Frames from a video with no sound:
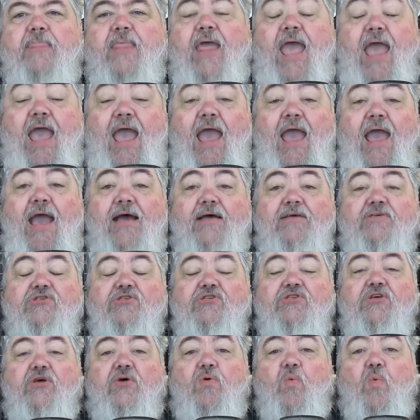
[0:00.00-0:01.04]

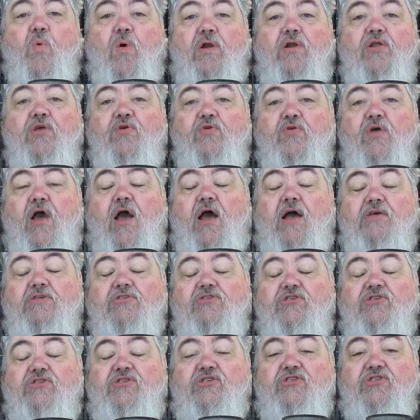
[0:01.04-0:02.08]
as one who
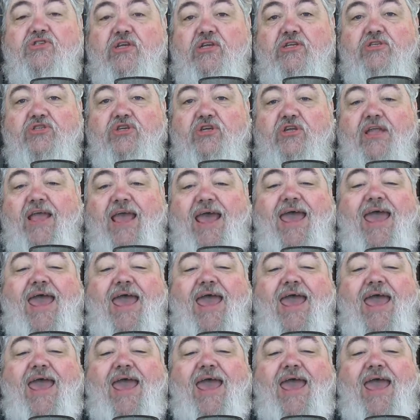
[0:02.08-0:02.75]
causes dissension,